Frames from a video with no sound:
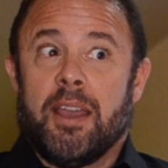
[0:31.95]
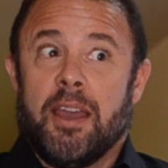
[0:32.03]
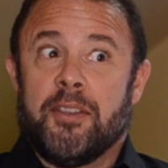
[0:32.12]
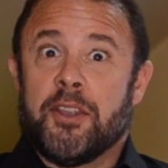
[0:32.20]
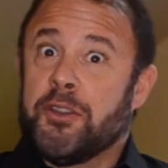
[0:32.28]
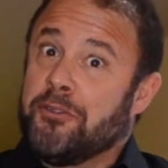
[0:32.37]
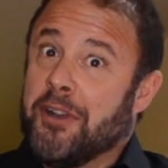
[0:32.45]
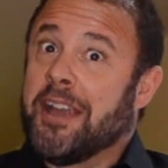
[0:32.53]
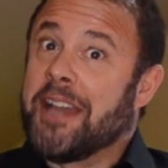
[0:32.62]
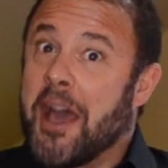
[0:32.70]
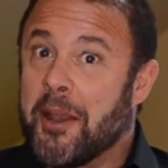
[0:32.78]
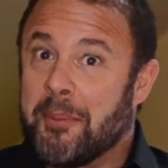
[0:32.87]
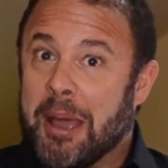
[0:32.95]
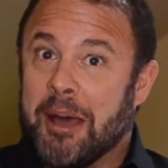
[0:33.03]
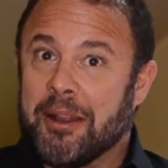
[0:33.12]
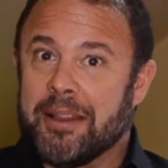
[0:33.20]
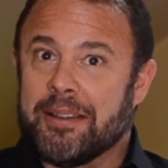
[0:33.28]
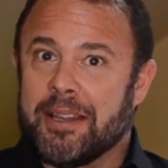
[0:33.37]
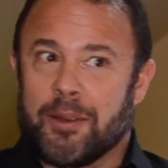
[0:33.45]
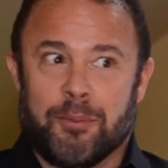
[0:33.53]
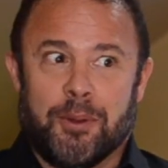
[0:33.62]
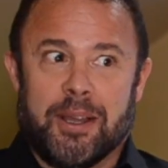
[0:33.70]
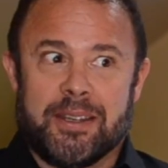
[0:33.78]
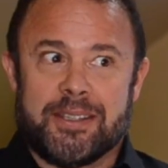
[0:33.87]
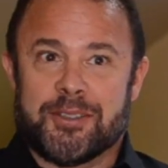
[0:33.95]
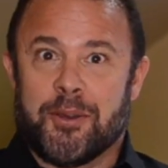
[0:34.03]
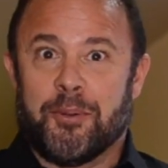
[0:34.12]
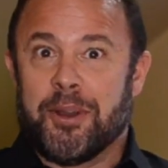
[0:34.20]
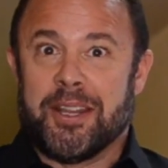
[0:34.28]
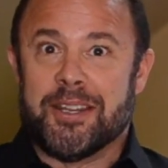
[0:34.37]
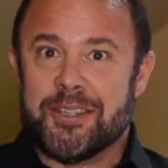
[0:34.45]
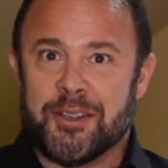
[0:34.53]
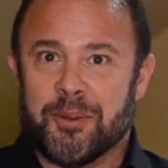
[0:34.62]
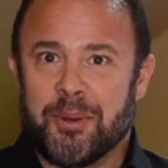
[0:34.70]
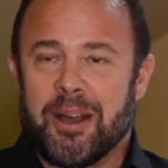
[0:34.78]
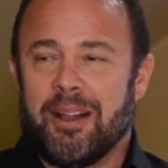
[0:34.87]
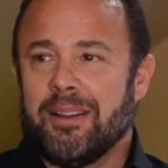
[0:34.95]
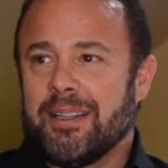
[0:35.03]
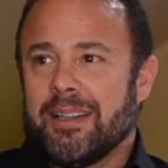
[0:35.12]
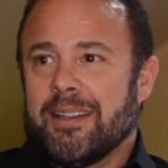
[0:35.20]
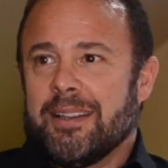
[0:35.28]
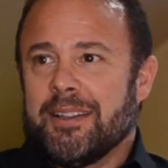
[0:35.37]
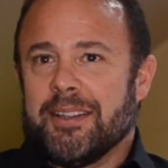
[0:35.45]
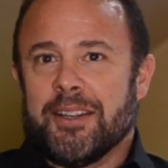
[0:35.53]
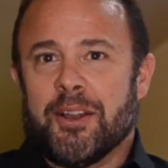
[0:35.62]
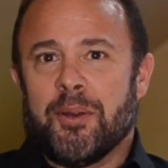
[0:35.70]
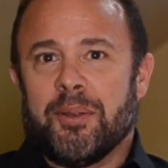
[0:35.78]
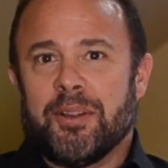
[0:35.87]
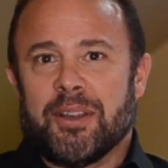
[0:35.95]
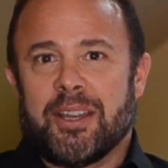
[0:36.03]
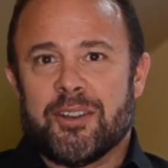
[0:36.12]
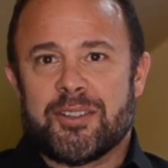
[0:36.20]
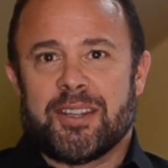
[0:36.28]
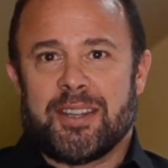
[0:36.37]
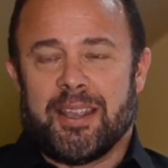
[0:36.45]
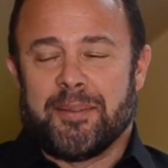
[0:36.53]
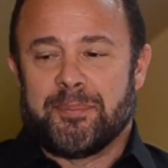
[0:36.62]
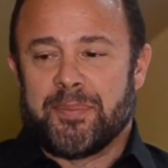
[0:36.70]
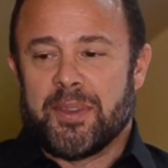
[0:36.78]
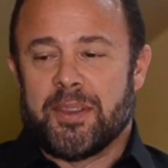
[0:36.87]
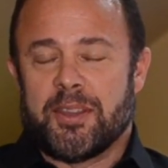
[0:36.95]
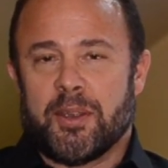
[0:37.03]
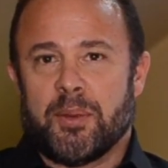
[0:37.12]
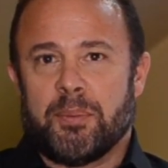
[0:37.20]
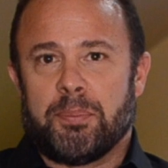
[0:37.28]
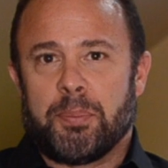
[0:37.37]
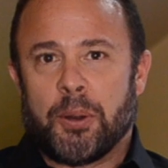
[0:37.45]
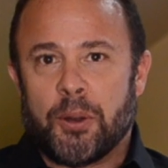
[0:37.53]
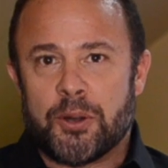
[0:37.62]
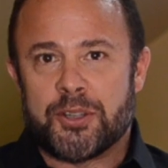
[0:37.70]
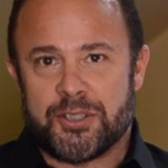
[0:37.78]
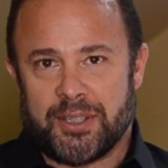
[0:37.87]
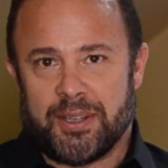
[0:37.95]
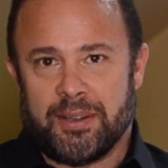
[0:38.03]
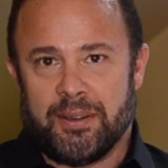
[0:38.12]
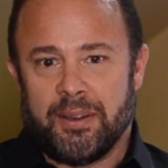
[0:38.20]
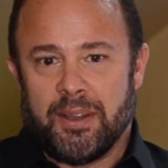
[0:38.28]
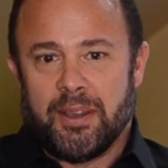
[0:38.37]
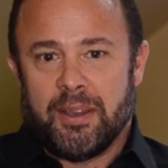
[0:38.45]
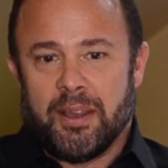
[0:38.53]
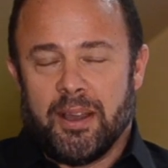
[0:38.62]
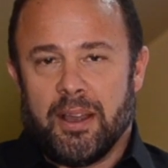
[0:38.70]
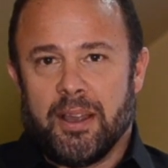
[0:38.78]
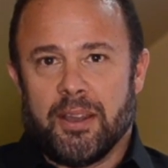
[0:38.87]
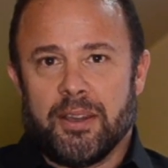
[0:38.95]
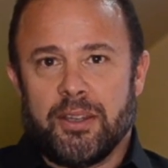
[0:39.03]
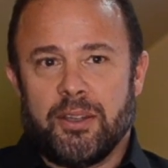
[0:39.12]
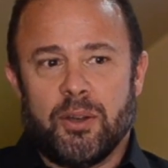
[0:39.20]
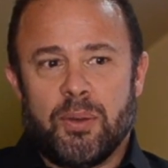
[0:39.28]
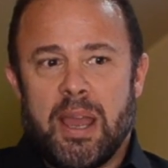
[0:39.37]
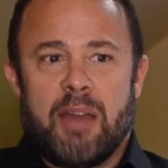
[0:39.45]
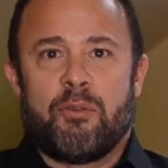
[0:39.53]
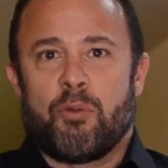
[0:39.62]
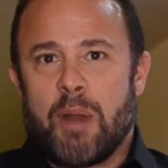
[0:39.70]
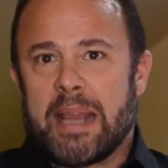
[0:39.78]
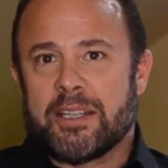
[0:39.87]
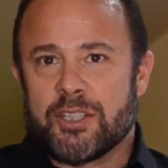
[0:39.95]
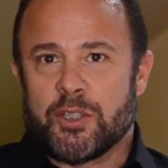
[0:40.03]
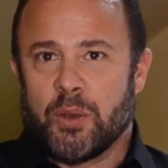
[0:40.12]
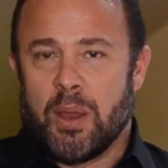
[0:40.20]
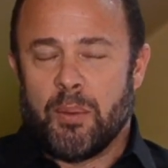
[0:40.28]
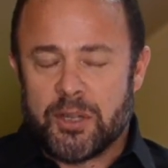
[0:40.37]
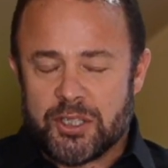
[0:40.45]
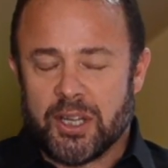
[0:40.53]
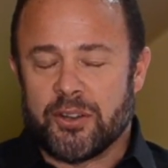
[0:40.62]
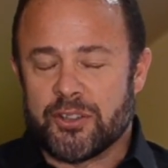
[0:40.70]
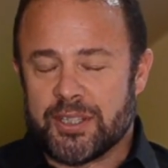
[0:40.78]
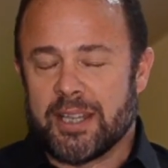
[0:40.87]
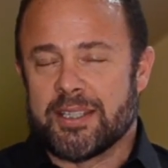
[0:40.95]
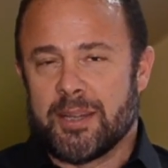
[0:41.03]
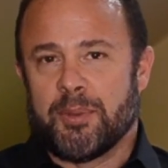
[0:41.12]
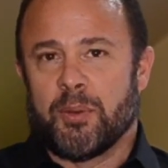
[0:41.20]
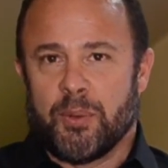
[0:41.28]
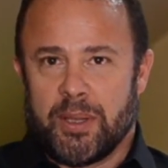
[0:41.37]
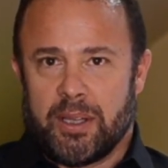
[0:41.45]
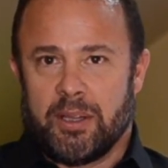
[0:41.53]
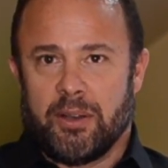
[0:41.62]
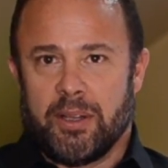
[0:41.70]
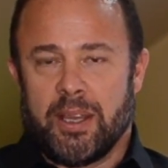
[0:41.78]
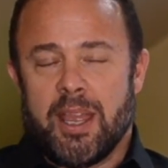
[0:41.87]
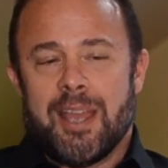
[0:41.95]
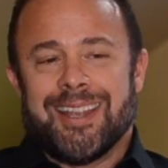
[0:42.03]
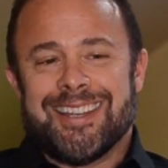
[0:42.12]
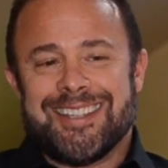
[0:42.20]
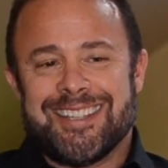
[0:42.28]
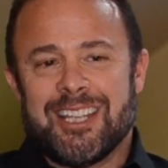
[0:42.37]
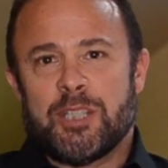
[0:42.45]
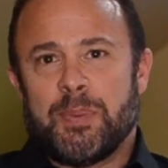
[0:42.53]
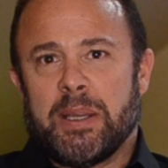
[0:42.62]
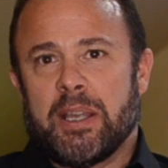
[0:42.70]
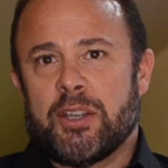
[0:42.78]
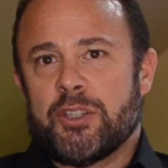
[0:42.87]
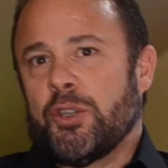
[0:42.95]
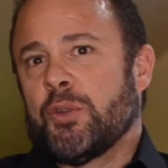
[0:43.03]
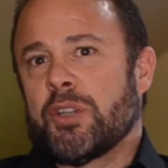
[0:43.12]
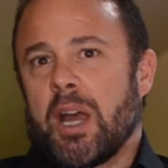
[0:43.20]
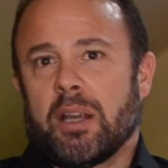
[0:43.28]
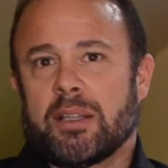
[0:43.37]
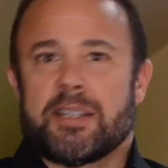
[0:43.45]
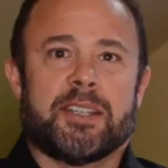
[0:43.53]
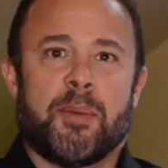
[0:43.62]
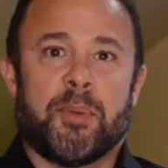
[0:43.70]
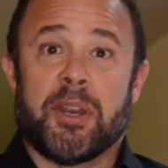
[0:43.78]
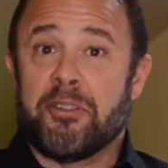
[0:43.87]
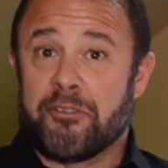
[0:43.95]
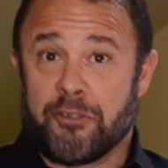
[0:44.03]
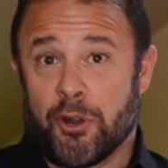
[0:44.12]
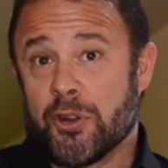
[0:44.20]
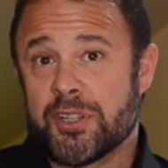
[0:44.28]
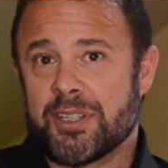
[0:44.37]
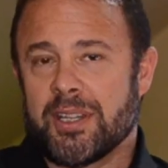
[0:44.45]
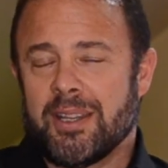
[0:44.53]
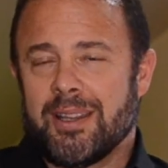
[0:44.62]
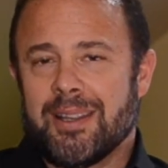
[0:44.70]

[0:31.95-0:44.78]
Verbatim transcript: And then you find out about it. Like what? So what do you do? Well, you know, look, here's the thing. The person uh, you don't have rights to. I want you to understand something really clearly. Just because you talk to somebody first